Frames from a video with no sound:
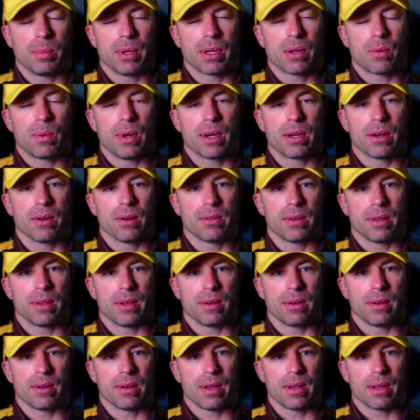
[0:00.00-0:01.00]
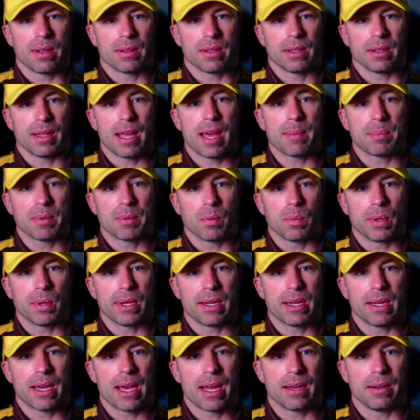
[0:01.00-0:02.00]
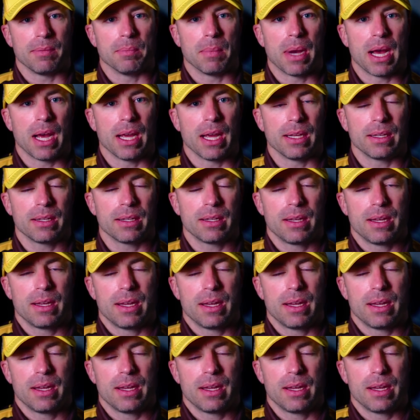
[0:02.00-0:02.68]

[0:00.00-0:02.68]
bit quicker than uh, the lap that we had in mind